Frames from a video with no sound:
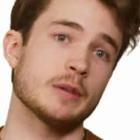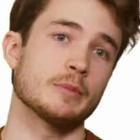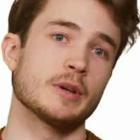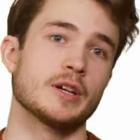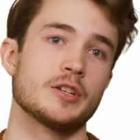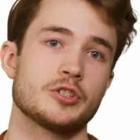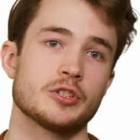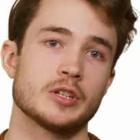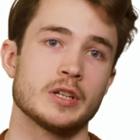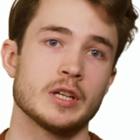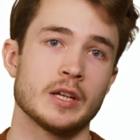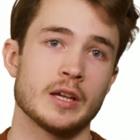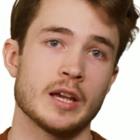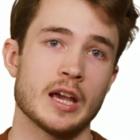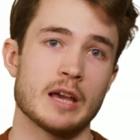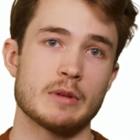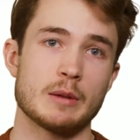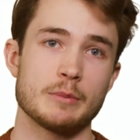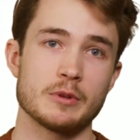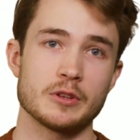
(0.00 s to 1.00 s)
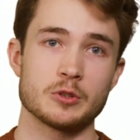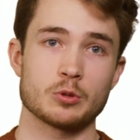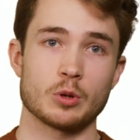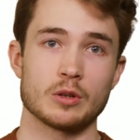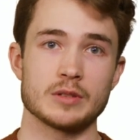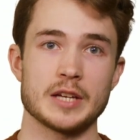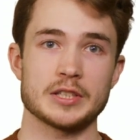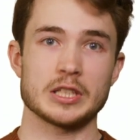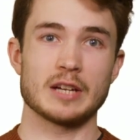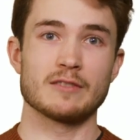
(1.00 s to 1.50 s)
image. And maybe those who
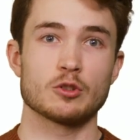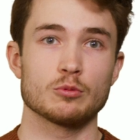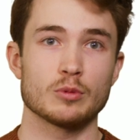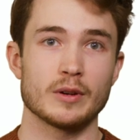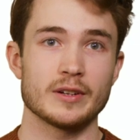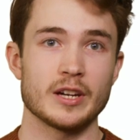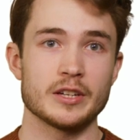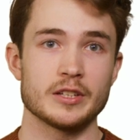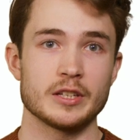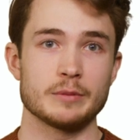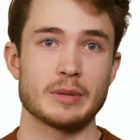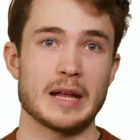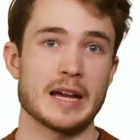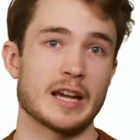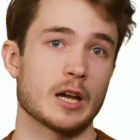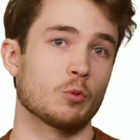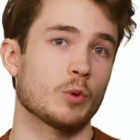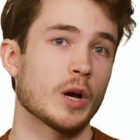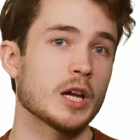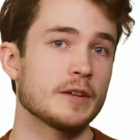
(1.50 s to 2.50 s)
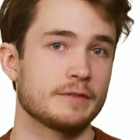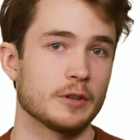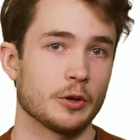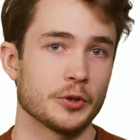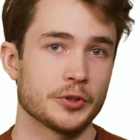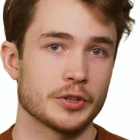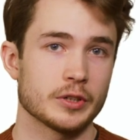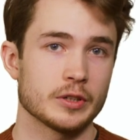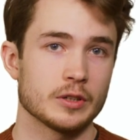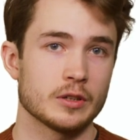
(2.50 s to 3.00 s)
are less comfortable might write a black and white
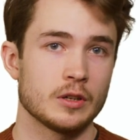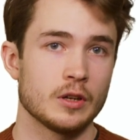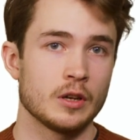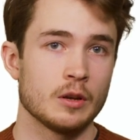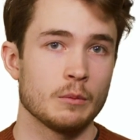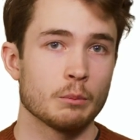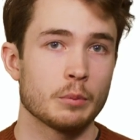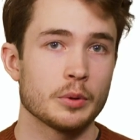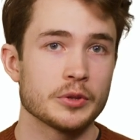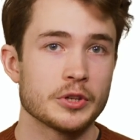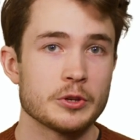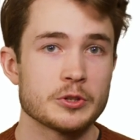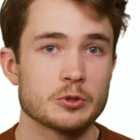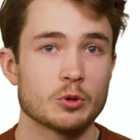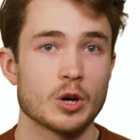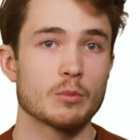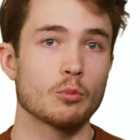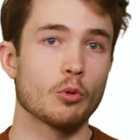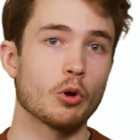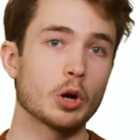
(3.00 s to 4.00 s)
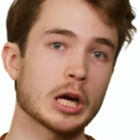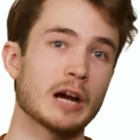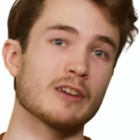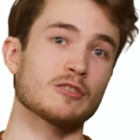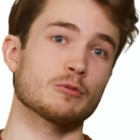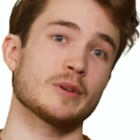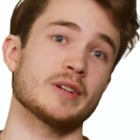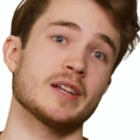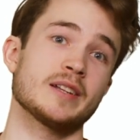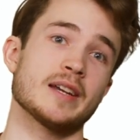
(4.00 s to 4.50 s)
filter. But those who are more
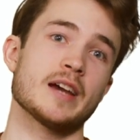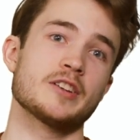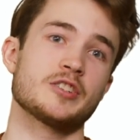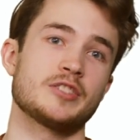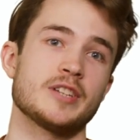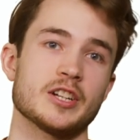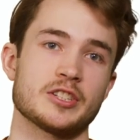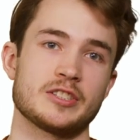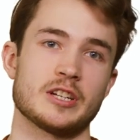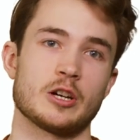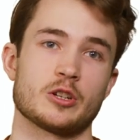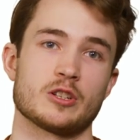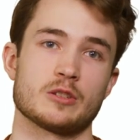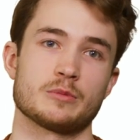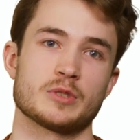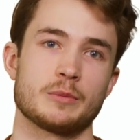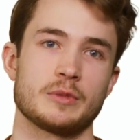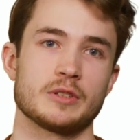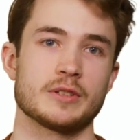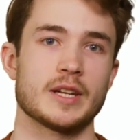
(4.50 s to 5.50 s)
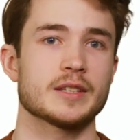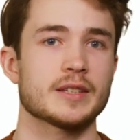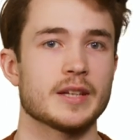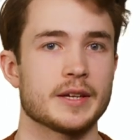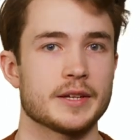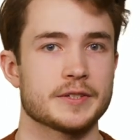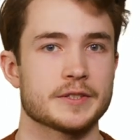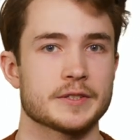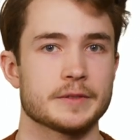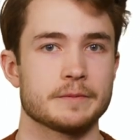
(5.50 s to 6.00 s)
comfortable in edge detection algorithm, something like
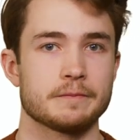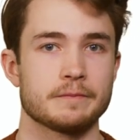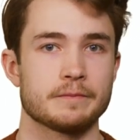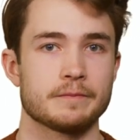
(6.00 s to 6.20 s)
this.